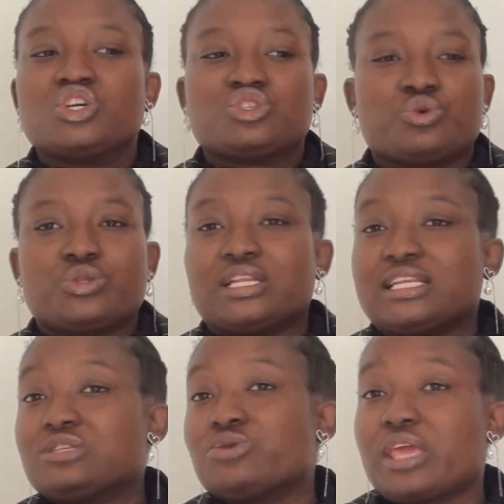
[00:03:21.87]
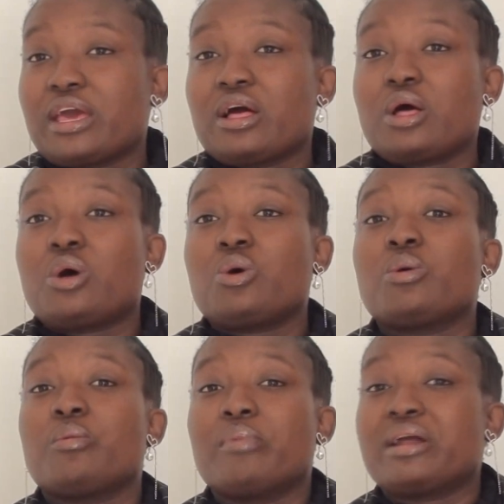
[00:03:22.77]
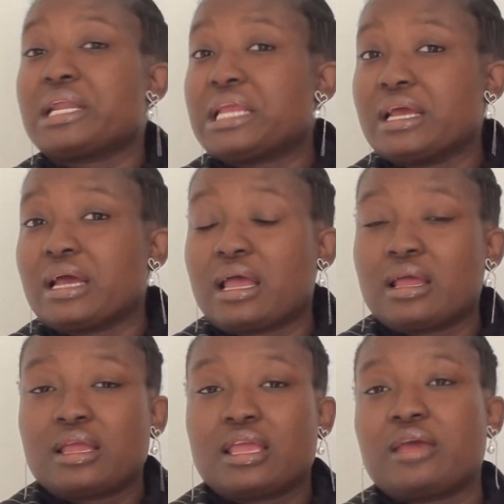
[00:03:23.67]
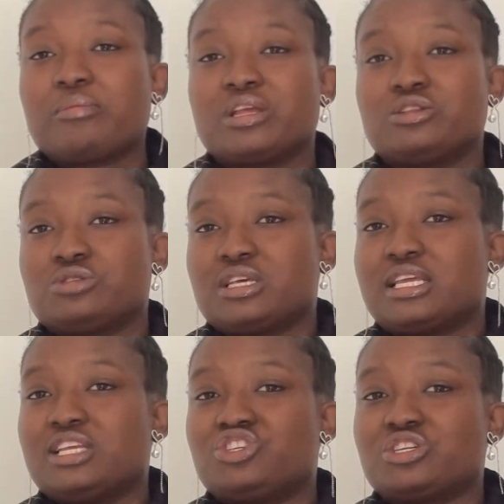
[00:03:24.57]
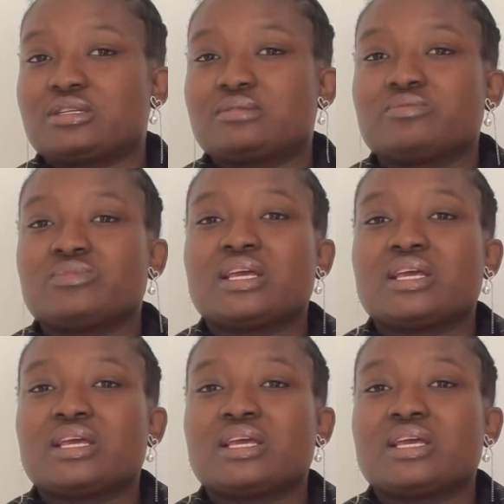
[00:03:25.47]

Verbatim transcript: So the little girl Maria came into the kitchen